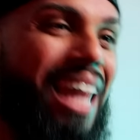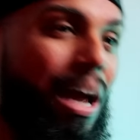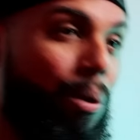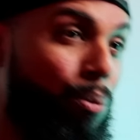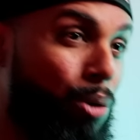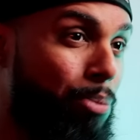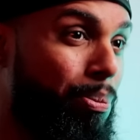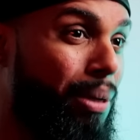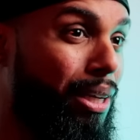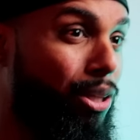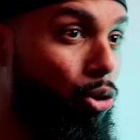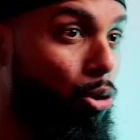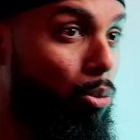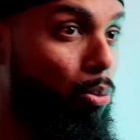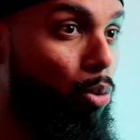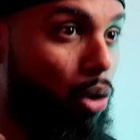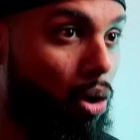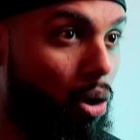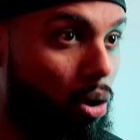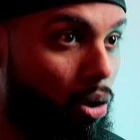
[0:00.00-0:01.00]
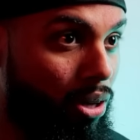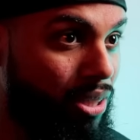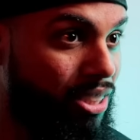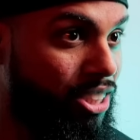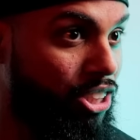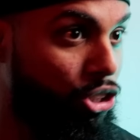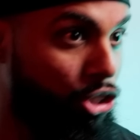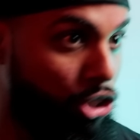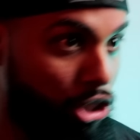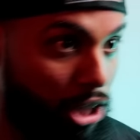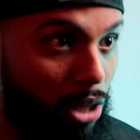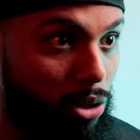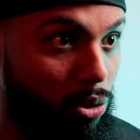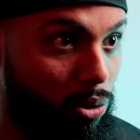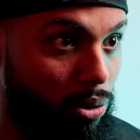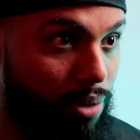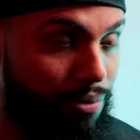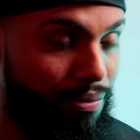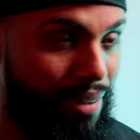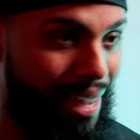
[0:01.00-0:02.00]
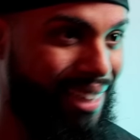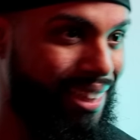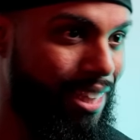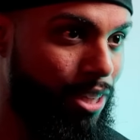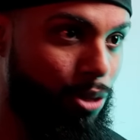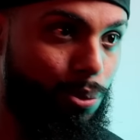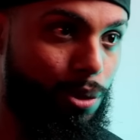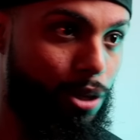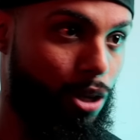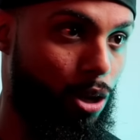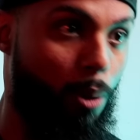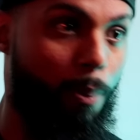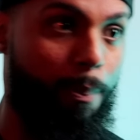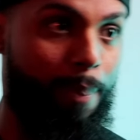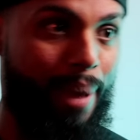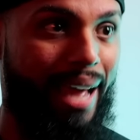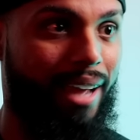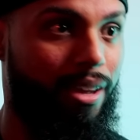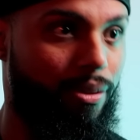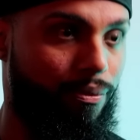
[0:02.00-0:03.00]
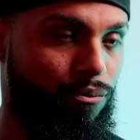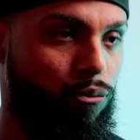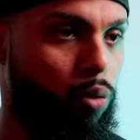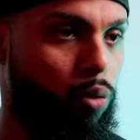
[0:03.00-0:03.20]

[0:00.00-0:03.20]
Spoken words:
That would have been a little more hard to juggle, the fact that you can go back and